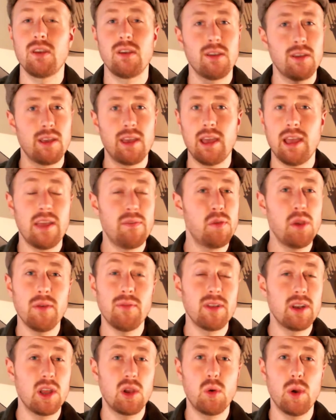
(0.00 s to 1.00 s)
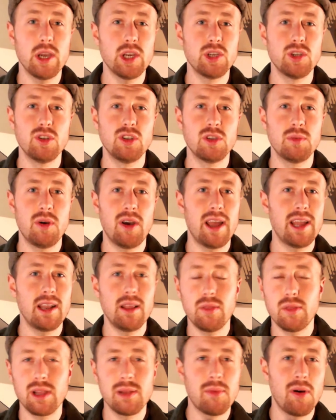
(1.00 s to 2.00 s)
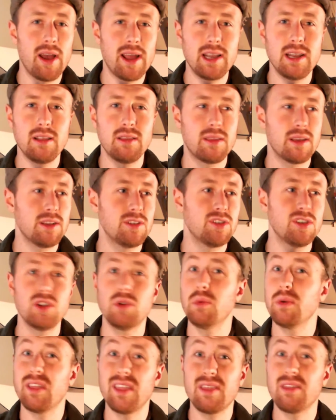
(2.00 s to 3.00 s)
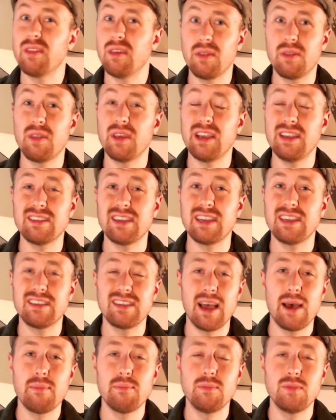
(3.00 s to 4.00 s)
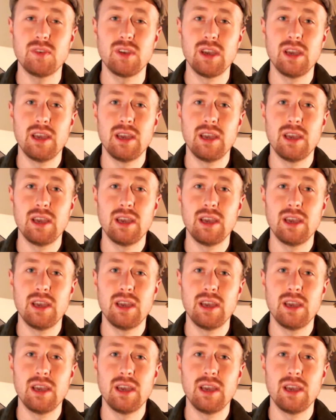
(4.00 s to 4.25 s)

If you have any questions about anything to do with these exams,